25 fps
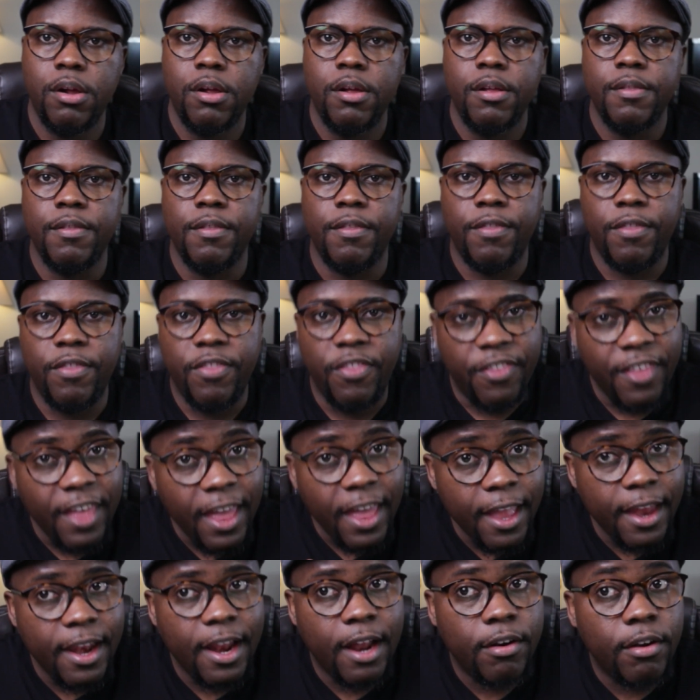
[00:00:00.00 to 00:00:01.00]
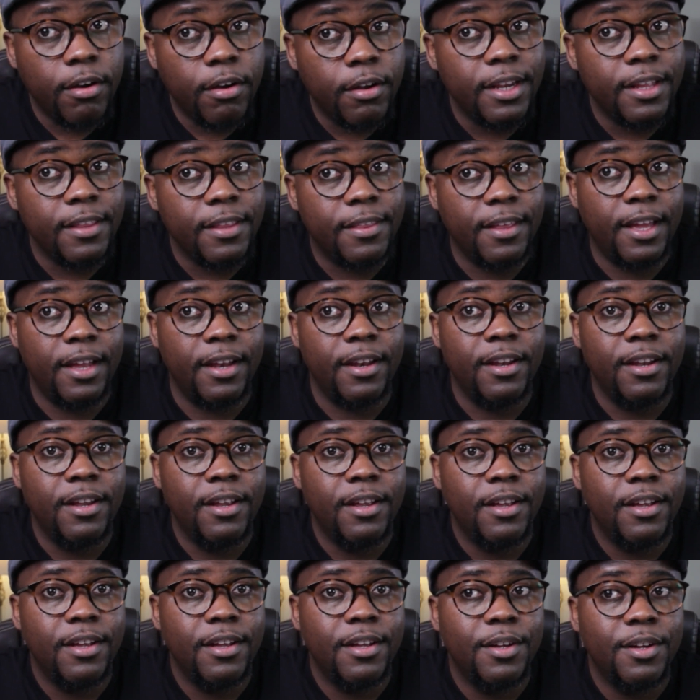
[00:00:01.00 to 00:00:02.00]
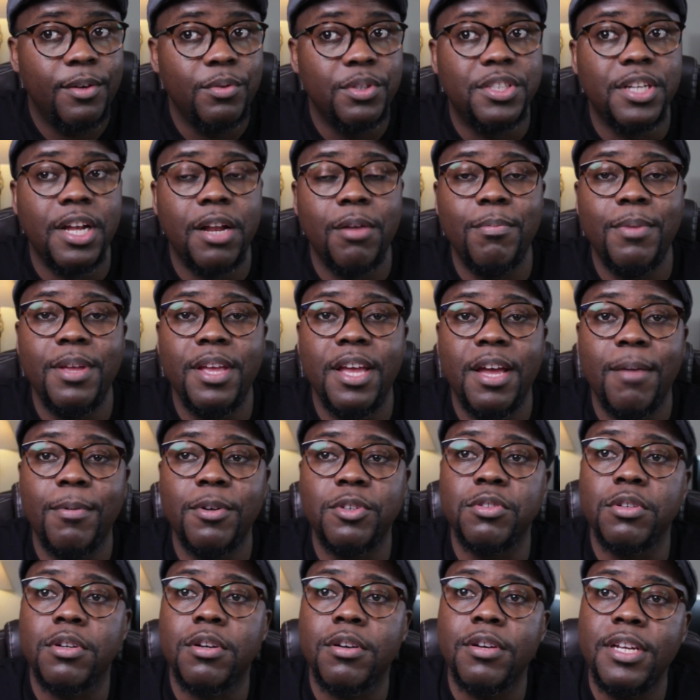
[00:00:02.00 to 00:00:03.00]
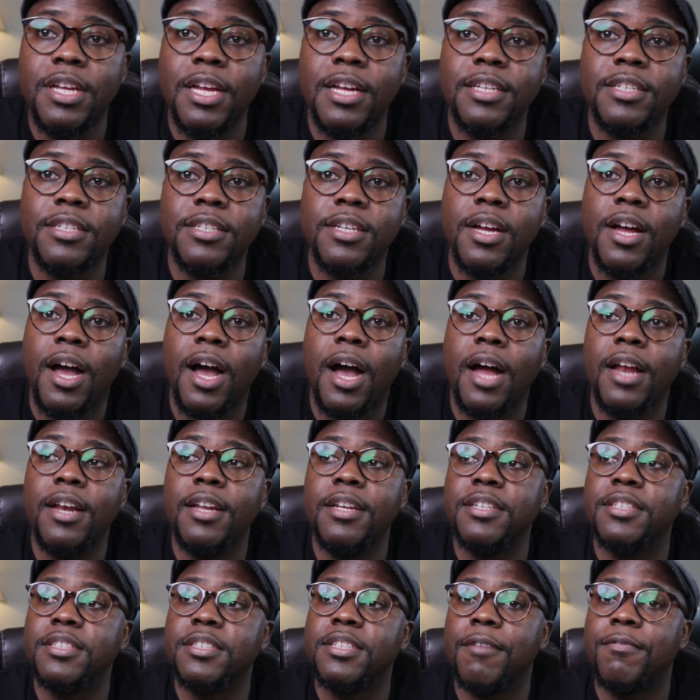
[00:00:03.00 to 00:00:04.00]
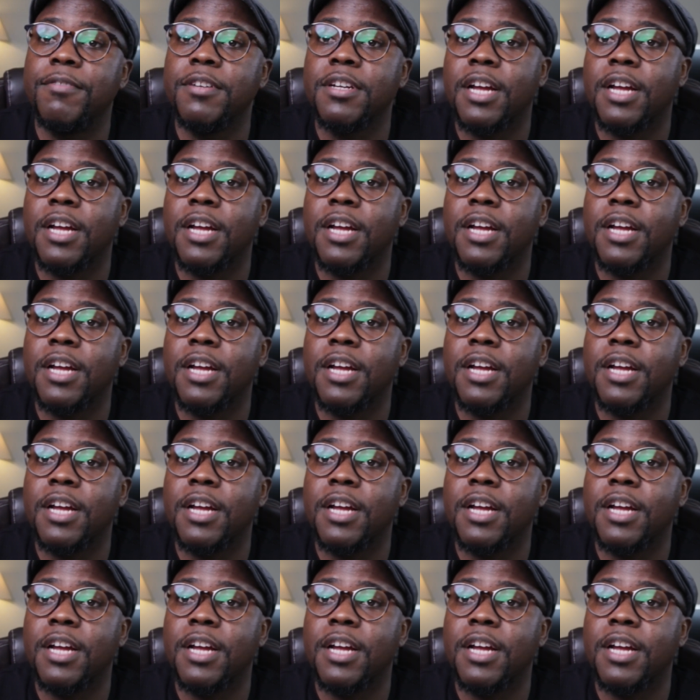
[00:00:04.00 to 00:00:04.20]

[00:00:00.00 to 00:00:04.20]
then and only then we shall be able to create an East African